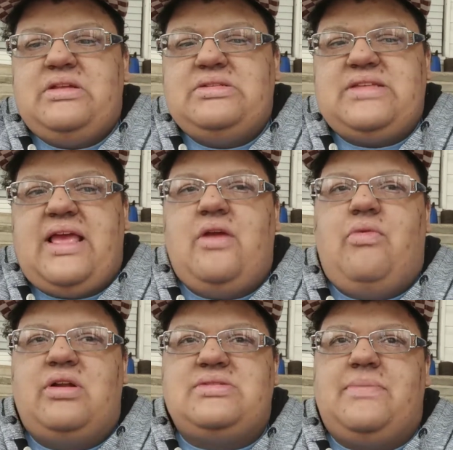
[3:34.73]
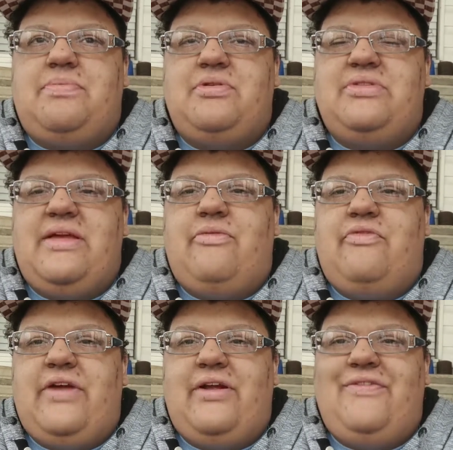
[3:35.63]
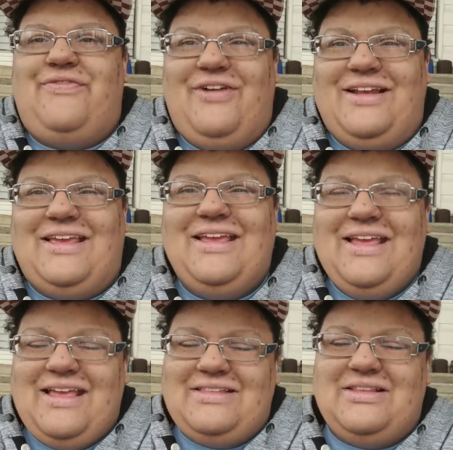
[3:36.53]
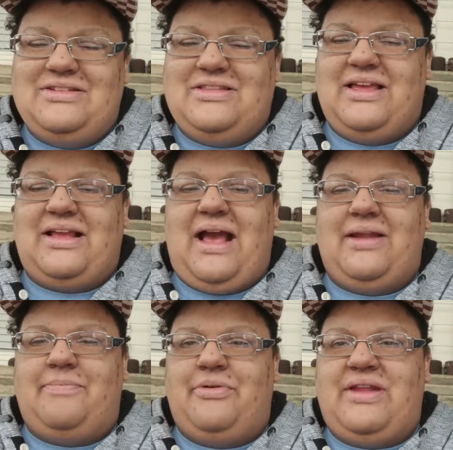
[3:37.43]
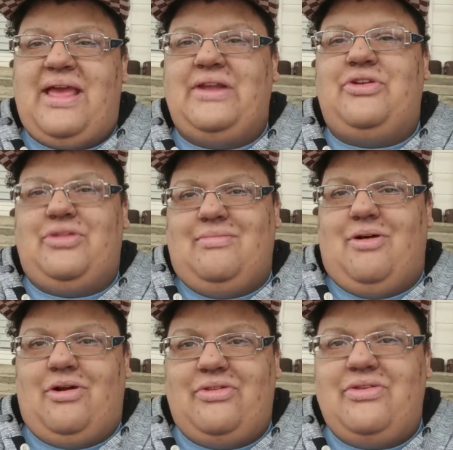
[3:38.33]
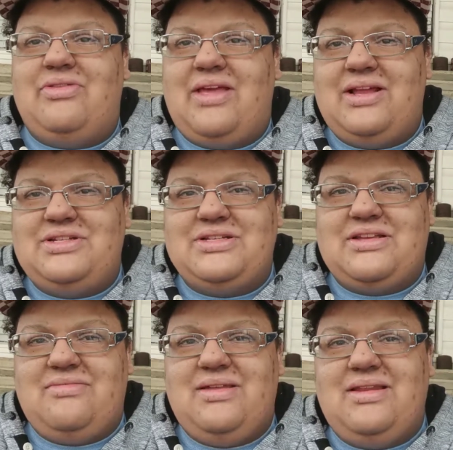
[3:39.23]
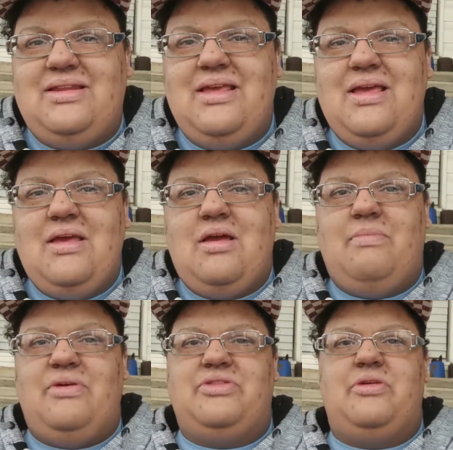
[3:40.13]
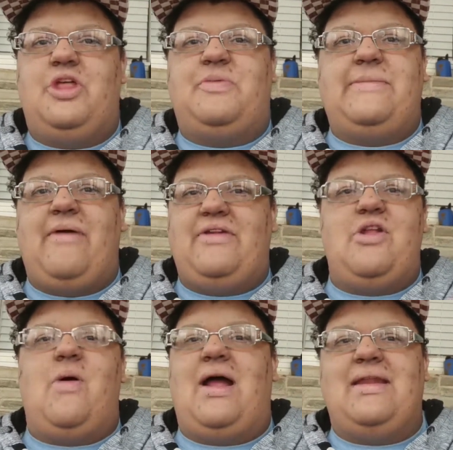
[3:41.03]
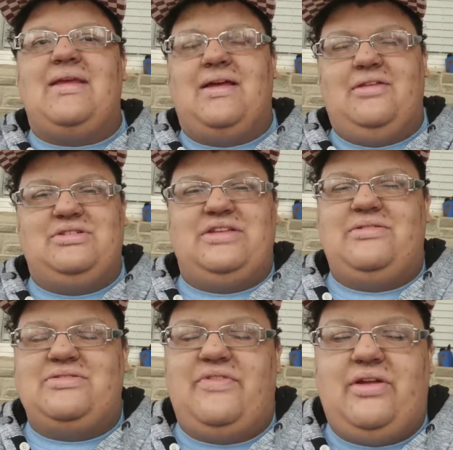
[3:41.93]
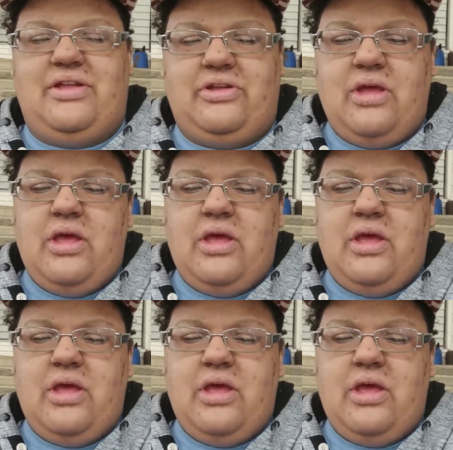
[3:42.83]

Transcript: saying words that were very funny, that kind of pertained to the murder that they had just committed, but the other people had no idea. And it was very